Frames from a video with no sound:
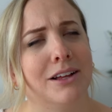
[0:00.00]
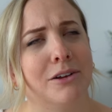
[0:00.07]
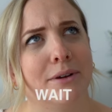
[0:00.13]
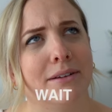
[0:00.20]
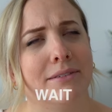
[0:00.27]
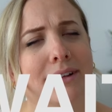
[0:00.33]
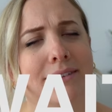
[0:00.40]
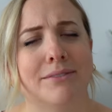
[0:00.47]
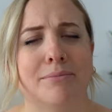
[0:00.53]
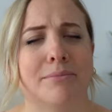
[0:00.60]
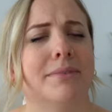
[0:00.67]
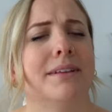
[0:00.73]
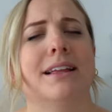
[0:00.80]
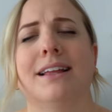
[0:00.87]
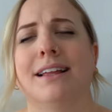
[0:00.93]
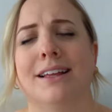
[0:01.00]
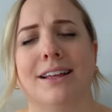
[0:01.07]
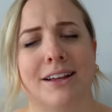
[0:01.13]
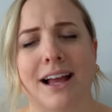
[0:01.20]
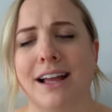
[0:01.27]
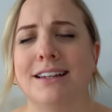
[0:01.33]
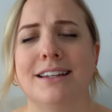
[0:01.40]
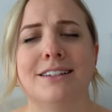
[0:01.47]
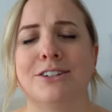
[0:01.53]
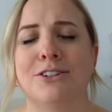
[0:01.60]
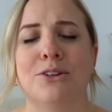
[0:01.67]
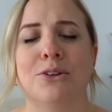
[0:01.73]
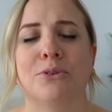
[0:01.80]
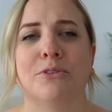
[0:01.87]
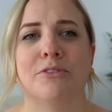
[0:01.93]
wait, I need to
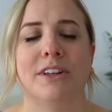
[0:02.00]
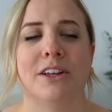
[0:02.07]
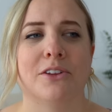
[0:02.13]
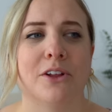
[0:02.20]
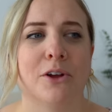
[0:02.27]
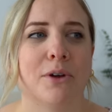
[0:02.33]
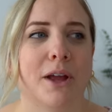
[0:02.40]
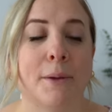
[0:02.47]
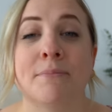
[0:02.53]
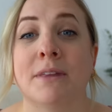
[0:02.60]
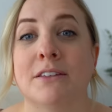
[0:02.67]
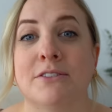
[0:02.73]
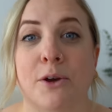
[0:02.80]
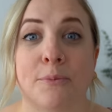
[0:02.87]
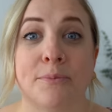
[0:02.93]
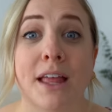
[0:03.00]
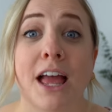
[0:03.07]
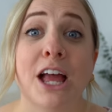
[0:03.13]
do the reveal. Okay, so,